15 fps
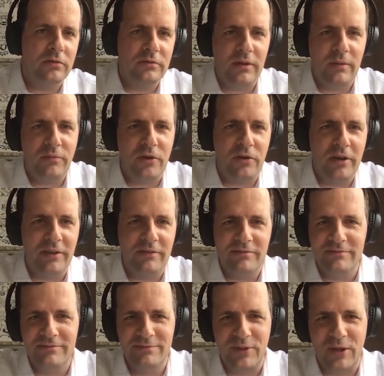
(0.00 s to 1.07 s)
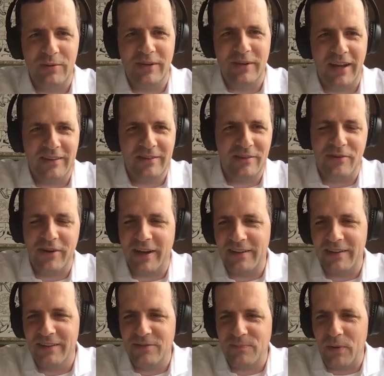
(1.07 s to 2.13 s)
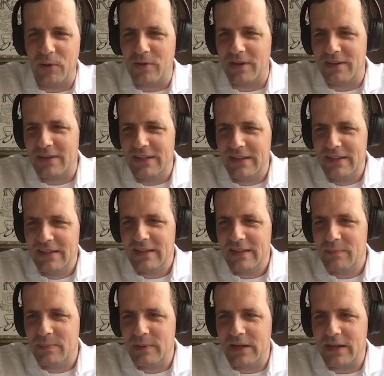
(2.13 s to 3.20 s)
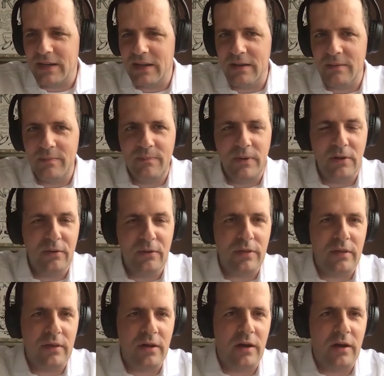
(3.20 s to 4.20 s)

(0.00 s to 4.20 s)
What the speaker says: I'm sorry, probably not correctly spoken, but they're both